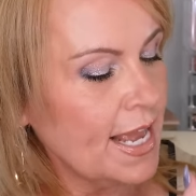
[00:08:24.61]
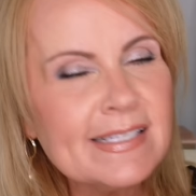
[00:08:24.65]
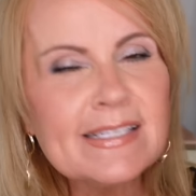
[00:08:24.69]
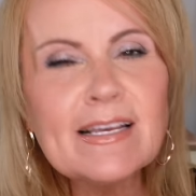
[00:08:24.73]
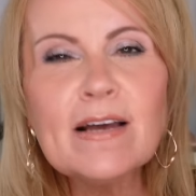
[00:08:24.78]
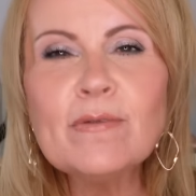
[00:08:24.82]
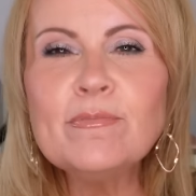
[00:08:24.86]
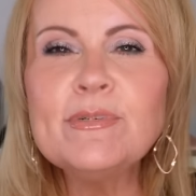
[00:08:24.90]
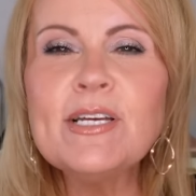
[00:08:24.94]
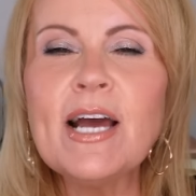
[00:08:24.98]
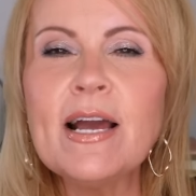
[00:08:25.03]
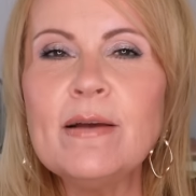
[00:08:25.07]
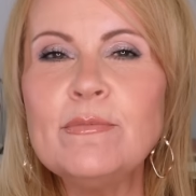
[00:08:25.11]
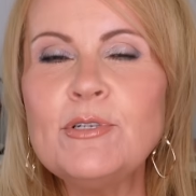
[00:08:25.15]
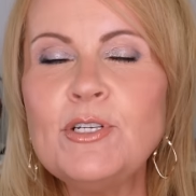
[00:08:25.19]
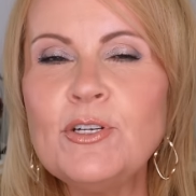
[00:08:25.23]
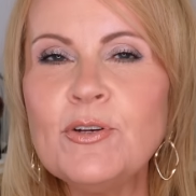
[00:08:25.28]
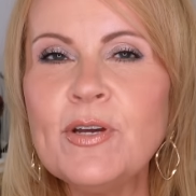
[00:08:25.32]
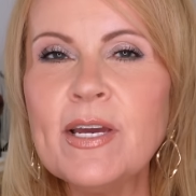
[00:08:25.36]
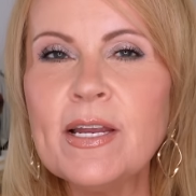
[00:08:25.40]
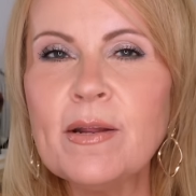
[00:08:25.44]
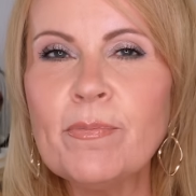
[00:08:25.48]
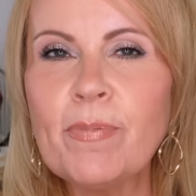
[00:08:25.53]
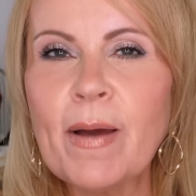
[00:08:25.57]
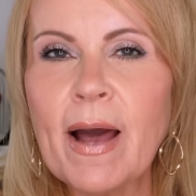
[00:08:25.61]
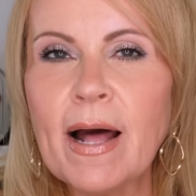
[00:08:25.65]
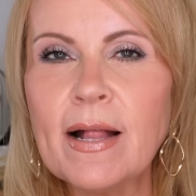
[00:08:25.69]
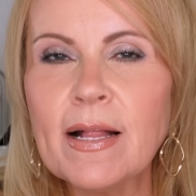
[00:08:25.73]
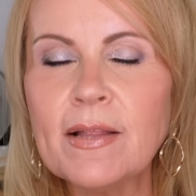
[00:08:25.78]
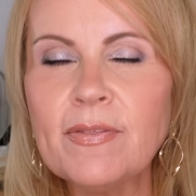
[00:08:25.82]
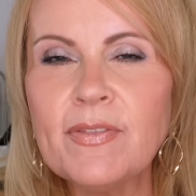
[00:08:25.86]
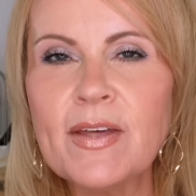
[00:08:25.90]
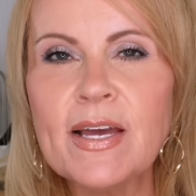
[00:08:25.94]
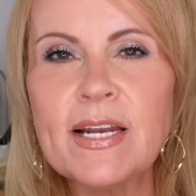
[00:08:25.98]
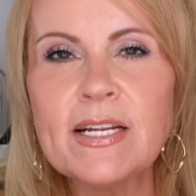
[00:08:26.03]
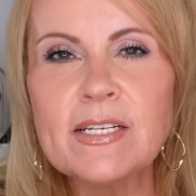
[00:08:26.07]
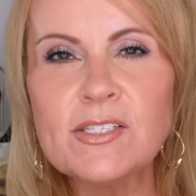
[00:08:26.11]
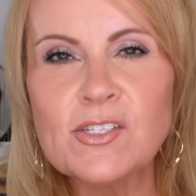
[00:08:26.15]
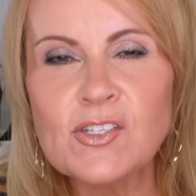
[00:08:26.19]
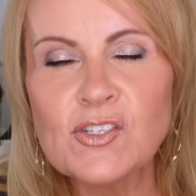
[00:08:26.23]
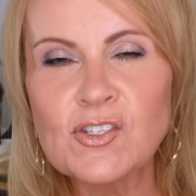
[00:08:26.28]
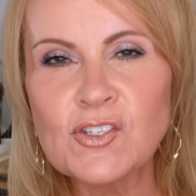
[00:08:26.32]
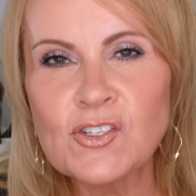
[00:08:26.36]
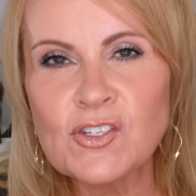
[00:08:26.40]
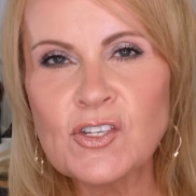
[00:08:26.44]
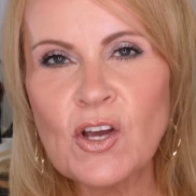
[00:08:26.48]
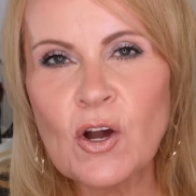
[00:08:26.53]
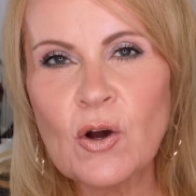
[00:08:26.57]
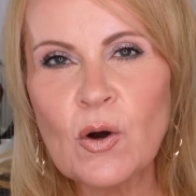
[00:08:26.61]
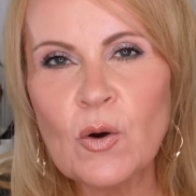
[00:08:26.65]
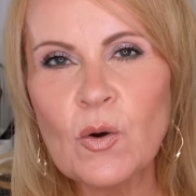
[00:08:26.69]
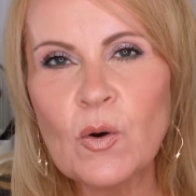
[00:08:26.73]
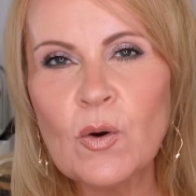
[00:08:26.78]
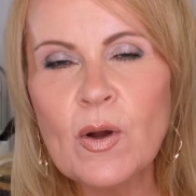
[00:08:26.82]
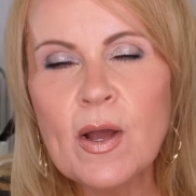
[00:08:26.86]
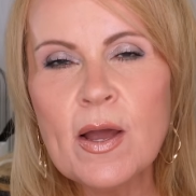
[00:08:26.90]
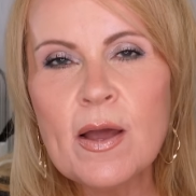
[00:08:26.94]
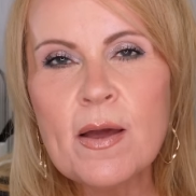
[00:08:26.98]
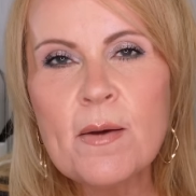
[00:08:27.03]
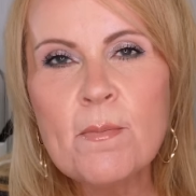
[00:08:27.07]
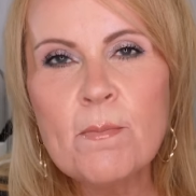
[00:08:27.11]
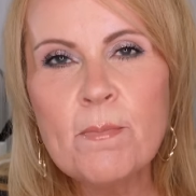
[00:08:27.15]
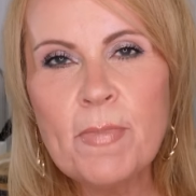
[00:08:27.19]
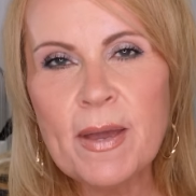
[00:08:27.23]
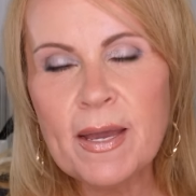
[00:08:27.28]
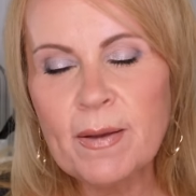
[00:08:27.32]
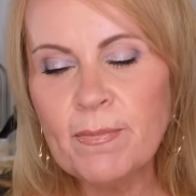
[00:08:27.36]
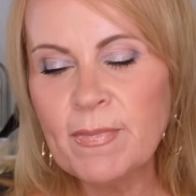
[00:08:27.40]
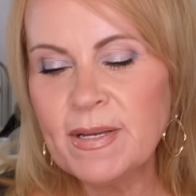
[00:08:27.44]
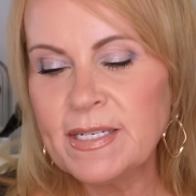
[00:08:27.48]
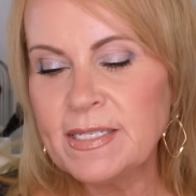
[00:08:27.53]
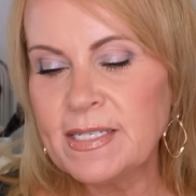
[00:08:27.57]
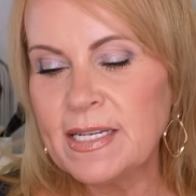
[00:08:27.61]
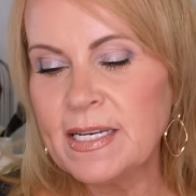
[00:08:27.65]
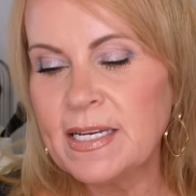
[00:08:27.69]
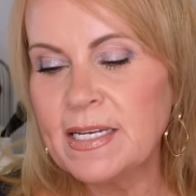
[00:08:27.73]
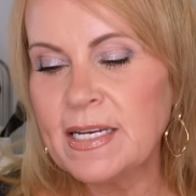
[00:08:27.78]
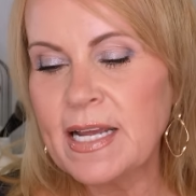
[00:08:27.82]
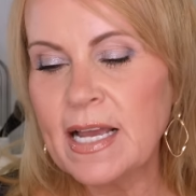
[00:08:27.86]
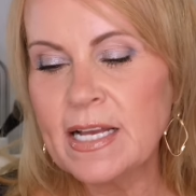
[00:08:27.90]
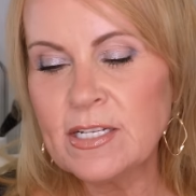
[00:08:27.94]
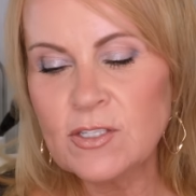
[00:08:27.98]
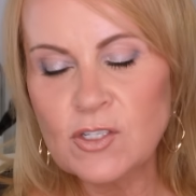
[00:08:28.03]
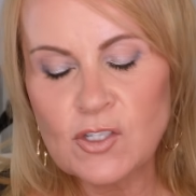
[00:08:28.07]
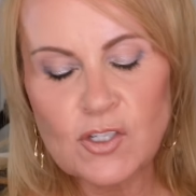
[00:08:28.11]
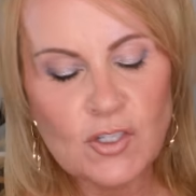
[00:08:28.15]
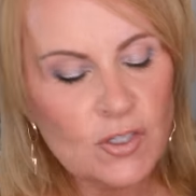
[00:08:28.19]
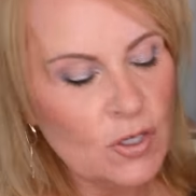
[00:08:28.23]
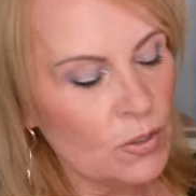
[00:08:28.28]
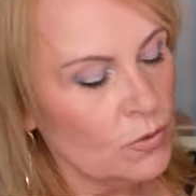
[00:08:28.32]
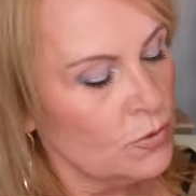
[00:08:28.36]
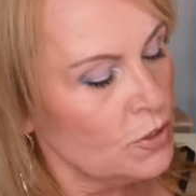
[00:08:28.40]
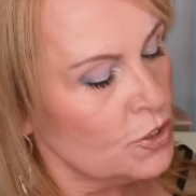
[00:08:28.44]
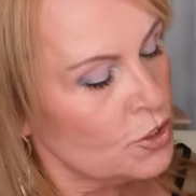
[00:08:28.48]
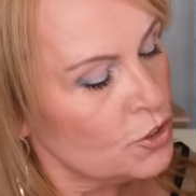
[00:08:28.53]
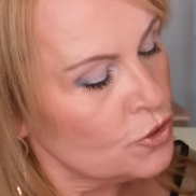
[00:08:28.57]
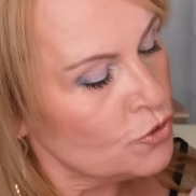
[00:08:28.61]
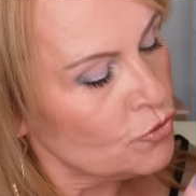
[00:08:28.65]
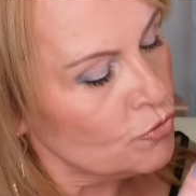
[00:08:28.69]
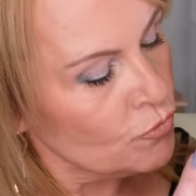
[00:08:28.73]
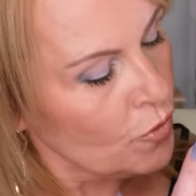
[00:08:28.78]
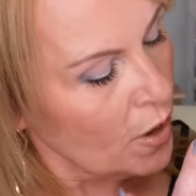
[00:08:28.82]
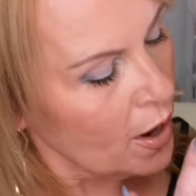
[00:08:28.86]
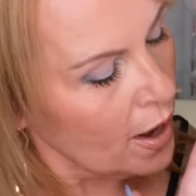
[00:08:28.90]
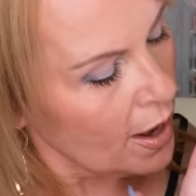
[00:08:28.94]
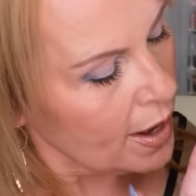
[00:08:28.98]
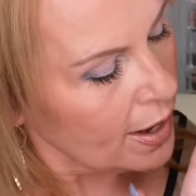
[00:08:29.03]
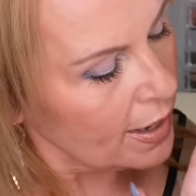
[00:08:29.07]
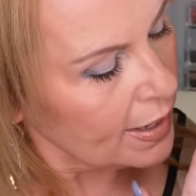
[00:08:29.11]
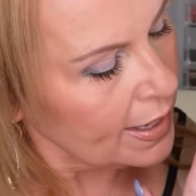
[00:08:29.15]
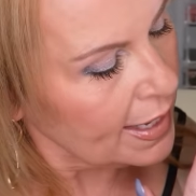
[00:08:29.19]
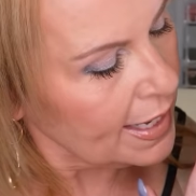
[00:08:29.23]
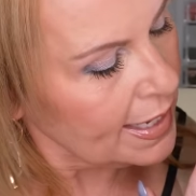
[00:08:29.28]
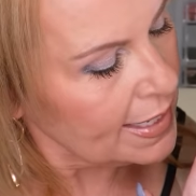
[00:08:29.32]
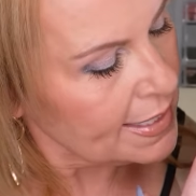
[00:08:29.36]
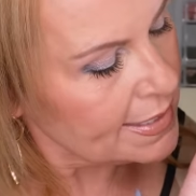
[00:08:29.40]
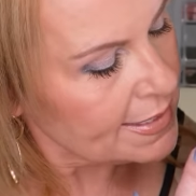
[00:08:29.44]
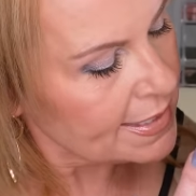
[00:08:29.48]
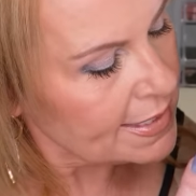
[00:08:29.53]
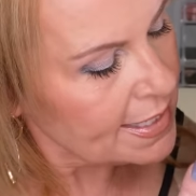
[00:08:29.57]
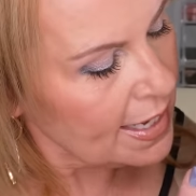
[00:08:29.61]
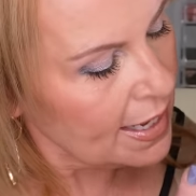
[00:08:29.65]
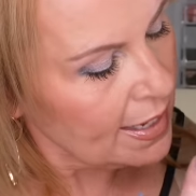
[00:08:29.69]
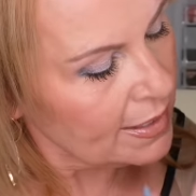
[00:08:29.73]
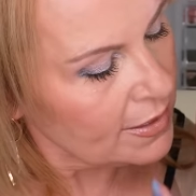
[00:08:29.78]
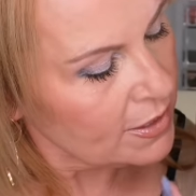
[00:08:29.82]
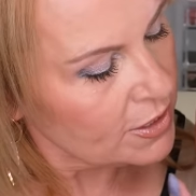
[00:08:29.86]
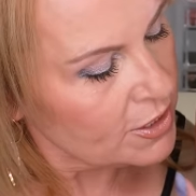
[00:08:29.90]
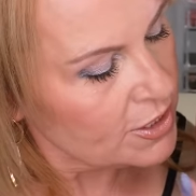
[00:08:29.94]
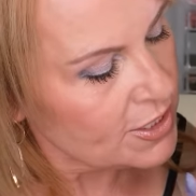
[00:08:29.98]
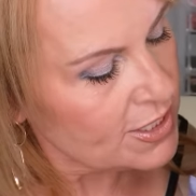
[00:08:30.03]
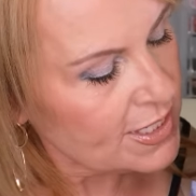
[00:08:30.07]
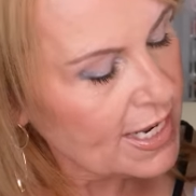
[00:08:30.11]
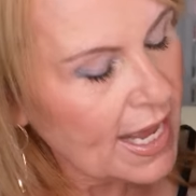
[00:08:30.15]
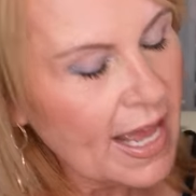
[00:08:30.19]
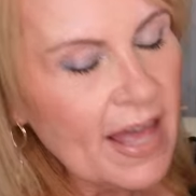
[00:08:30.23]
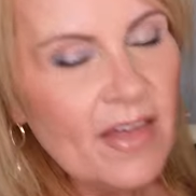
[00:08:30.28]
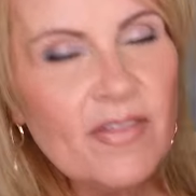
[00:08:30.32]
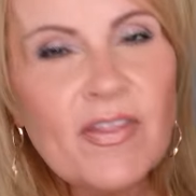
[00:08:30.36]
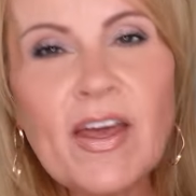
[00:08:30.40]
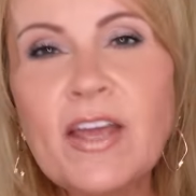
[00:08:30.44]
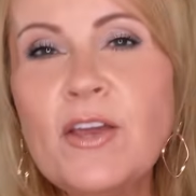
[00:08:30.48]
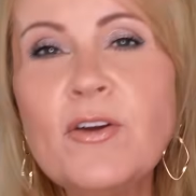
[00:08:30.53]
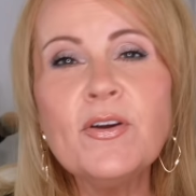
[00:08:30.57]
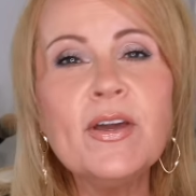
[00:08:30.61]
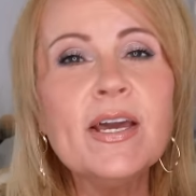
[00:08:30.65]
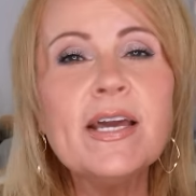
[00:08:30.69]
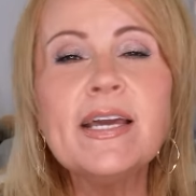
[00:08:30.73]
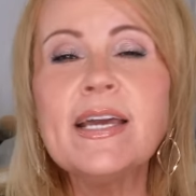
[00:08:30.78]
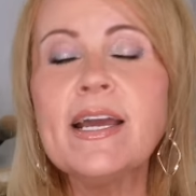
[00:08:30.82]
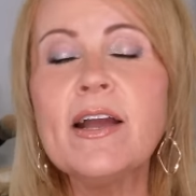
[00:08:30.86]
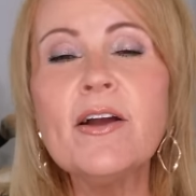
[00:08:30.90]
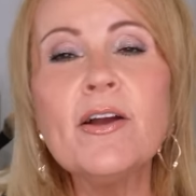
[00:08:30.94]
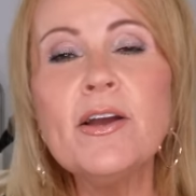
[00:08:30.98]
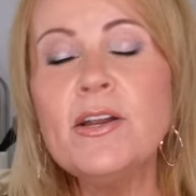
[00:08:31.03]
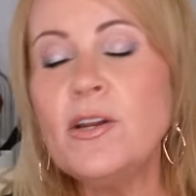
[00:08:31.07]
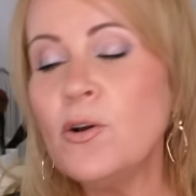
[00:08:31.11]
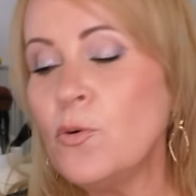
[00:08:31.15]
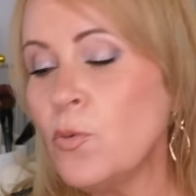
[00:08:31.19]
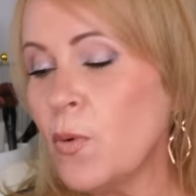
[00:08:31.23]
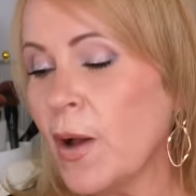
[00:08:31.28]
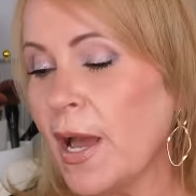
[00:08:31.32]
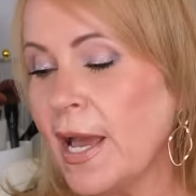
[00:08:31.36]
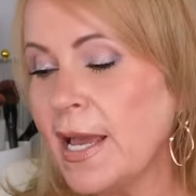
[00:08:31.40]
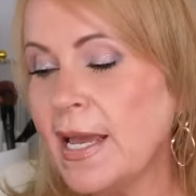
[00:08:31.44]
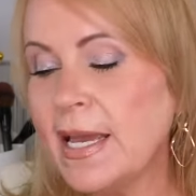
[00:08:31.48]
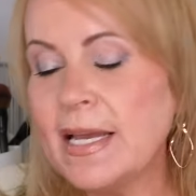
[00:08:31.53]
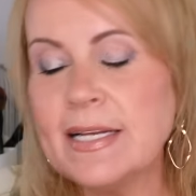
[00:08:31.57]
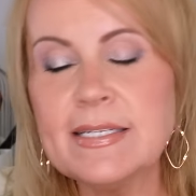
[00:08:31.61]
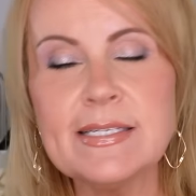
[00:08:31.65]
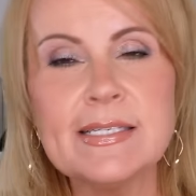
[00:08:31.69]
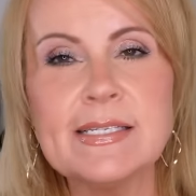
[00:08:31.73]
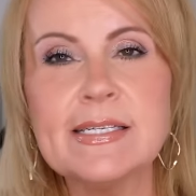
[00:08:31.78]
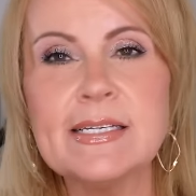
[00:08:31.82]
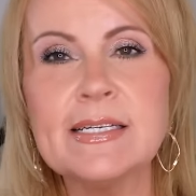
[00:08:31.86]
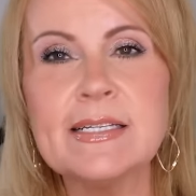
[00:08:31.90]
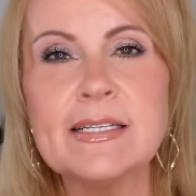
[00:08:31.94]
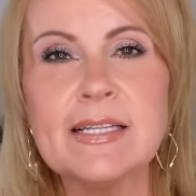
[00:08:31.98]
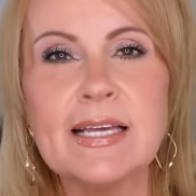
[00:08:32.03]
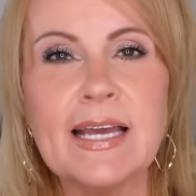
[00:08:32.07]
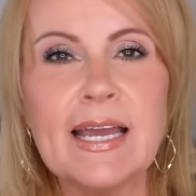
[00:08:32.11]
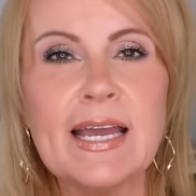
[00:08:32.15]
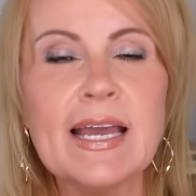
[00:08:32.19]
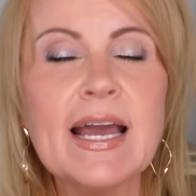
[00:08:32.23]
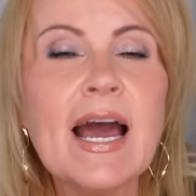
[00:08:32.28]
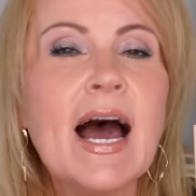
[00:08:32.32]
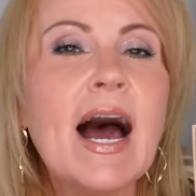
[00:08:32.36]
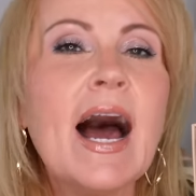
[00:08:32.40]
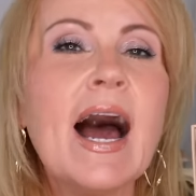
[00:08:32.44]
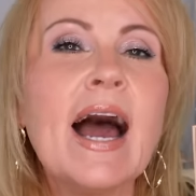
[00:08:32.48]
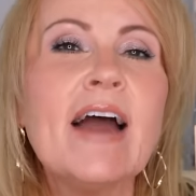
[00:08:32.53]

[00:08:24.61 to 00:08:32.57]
Sometimes you get a palette that is so pigmented and so strong in its colors that you get carried away instantly.